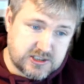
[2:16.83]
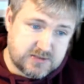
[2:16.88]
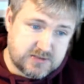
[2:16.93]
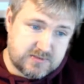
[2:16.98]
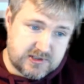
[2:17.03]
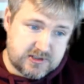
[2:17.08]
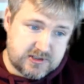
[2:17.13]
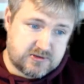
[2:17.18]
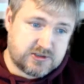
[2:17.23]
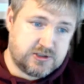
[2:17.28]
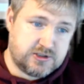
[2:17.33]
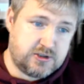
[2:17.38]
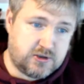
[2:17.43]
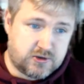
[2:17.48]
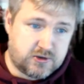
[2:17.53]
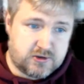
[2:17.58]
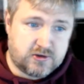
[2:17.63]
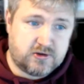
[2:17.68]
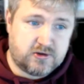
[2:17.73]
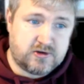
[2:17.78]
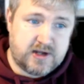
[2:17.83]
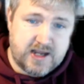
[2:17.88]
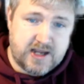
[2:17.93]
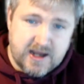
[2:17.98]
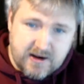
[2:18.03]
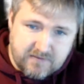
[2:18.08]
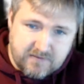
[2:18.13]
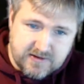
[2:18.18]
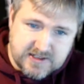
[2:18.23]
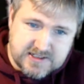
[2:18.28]
of those core
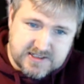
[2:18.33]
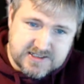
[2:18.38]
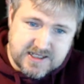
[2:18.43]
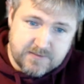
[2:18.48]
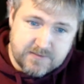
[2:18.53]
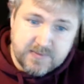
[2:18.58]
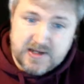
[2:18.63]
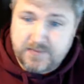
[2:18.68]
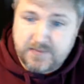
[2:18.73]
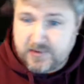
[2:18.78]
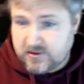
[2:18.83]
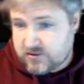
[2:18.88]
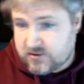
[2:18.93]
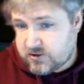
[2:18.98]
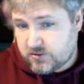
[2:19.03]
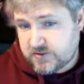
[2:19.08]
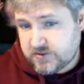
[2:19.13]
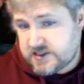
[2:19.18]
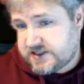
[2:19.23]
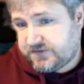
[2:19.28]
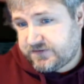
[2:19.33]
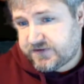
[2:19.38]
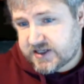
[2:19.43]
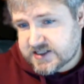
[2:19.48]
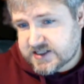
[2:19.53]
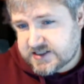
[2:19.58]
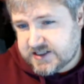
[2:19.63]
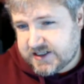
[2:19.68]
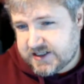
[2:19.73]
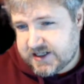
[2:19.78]
areas that people are always
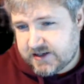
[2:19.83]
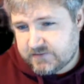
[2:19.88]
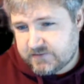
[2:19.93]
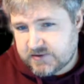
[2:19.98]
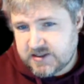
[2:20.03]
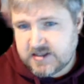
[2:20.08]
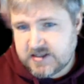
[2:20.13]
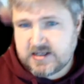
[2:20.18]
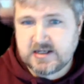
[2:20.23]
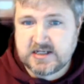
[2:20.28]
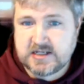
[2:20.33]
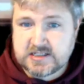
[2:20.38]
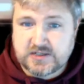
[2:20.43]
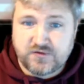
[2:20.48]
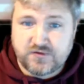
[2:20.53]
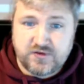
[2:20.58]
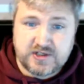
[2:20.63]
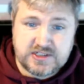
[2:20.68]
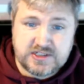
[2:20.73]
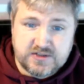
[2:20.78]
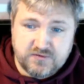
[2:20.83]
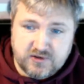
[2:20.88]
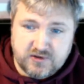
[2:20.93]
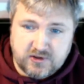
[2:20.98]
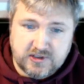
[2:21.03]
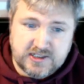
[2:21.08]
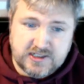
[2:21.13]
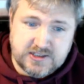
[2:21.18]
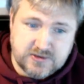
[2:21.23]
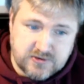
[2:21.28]
investing in. So first of
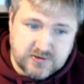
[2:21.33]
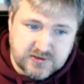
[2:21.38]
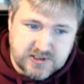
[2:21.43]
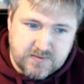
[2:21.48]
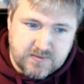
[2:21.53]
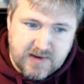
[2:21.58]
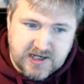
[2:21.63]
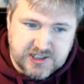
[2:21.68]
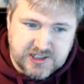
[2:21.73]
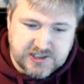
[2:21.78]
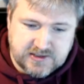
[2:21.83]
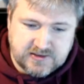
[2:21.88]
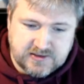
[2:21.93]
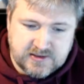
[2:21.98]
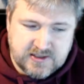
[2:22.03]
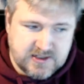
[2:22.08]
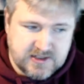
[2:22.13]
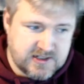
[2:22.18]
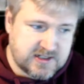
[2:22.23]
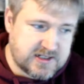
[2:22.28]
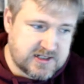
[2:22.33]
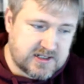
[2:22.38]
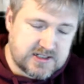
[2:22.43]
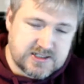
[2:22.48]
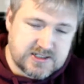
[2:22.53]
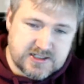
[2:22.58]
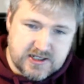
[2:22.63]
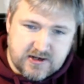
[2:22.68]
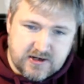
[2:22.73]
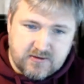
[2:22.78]
all is automation.
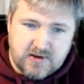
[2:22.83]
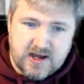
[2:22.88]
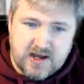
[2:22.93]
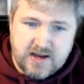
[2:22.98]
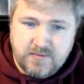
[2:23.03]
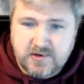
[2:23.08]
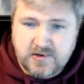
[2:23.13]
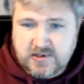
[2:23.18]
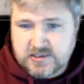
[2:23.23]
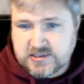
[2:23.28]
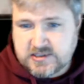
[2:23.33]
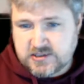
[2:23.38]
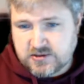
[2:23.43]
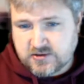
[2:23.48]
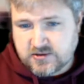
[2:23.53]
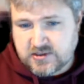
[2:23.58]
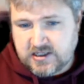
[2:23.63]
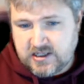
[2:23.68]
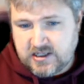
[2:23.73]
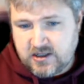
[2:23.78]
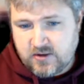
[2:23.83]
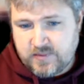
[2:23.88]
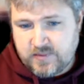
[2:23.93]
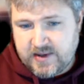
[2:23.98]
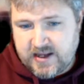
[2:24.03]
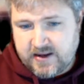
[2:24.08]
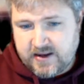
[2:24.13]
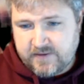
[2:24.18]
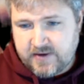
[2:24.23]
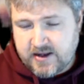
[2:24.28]
So I'm going to talk a little
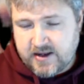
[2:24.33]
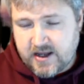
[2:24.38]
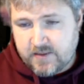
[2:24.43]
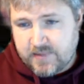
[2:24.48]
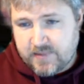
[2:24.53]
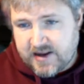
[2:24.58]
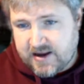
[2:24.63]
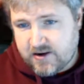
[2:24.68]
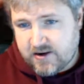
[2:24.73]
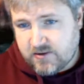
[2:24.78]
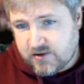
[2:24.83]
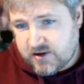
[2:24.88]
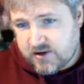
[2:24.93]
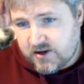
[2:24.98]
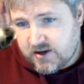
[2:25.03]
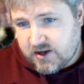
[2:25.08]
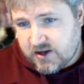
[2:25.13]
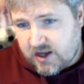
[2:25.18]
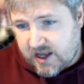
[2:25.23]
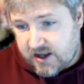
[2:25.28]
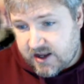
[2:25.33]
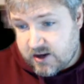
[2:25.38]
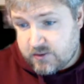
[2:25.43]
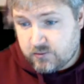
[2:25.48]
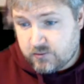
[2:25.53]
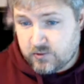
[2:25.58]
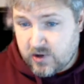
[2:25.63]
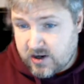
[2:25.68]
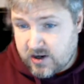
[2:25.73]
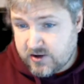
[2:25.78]
bit about
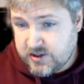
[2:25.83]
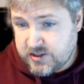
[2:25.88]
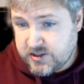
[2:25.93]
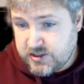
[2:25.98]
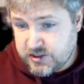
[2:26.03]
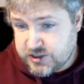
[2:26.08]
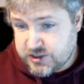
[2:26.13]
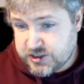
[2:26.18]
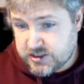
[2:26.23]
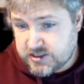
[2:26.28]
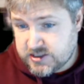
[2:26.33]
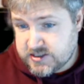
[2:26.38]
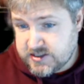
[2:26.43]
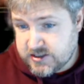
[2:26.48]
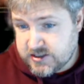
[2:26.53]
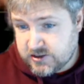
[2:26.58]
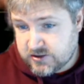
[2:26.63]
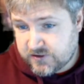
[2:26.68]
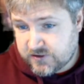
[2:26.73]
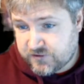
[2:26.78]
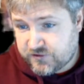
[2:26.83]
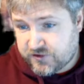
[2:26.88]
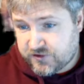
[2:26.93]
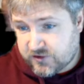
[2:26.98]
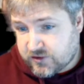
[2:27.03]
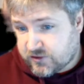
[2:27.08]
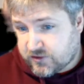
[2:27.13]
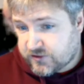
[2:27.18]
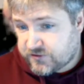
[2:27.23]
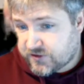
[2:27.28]
what you look
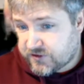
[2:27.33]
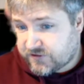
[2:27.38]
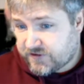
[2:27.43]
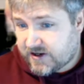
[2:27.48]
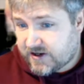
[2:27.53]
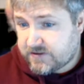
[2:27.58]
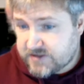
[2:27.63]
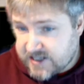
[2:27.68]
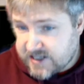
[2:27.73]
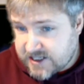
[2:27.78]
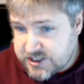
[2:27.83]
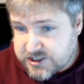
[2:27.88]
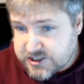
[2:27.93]
for foundational